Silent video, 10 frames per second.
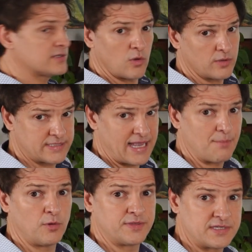is the whole
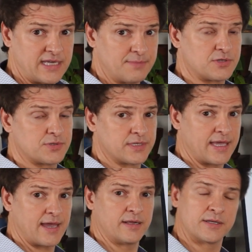example with the seamstress
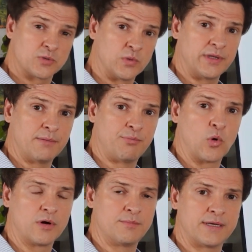again, and it's really
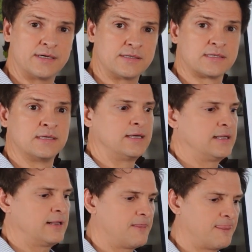important because
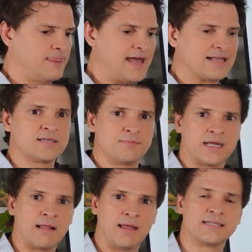that's something
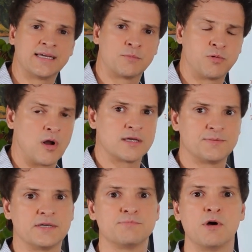I like to get across,
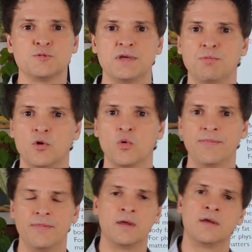because most people,
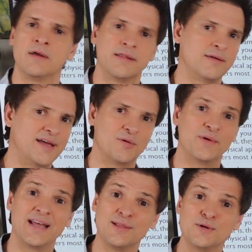when
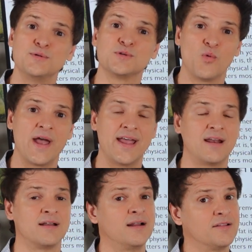they lose
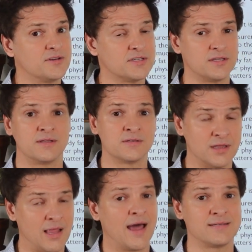weight, there's a
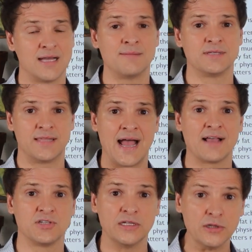lot of times that they
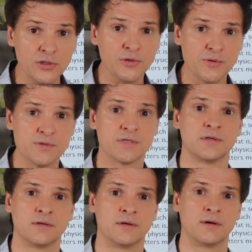actually
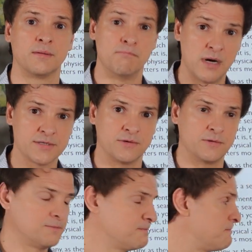lose muscle.